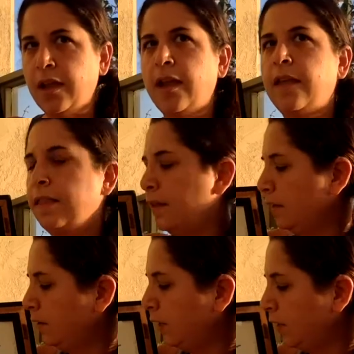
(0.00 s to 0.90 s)
and then
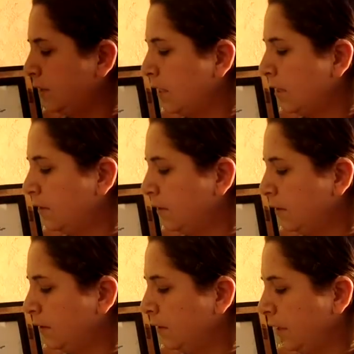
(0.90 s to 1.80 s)
a line down, and then
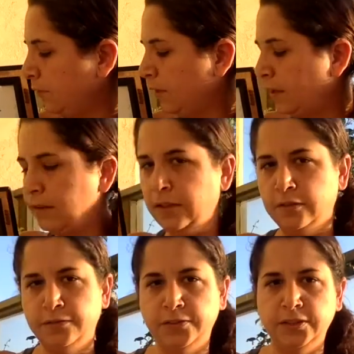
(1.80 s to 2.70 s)
a line with like a little
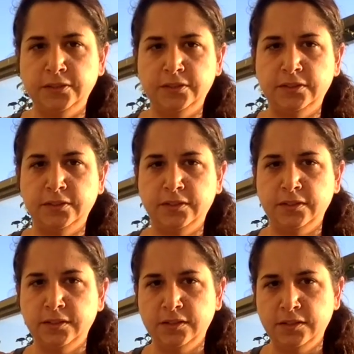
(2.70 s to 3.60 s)
foot
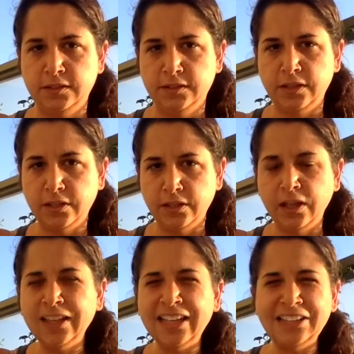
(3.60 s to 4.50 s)
there.
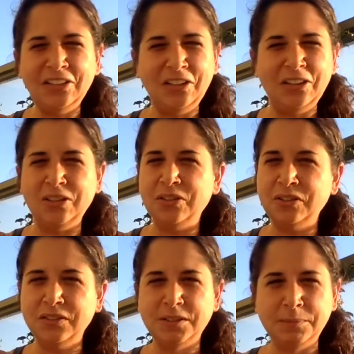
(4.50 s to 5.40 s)
Again, you don't
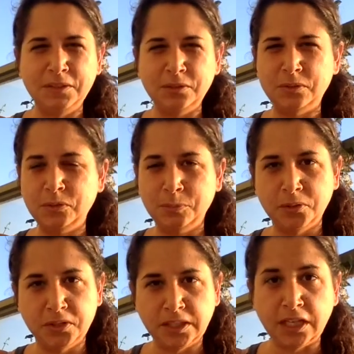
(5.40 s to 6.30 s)
have to be so
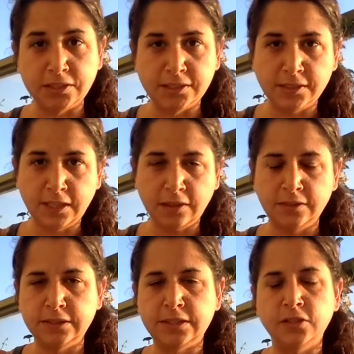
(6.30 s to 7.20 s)
super attached. This is how
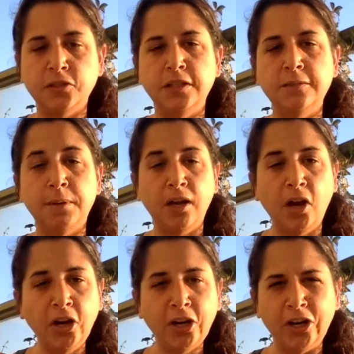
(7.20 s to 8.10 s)
it's ingrained in my
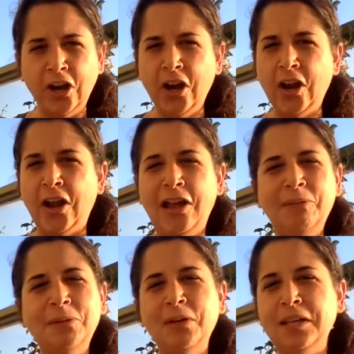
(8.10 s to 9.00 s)
heart.
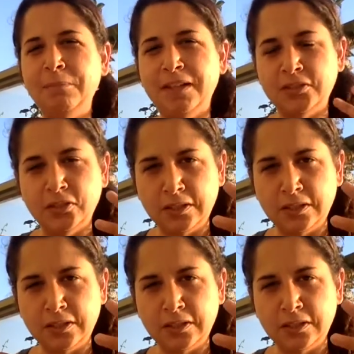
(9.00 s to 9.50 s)
I'm the Reiki master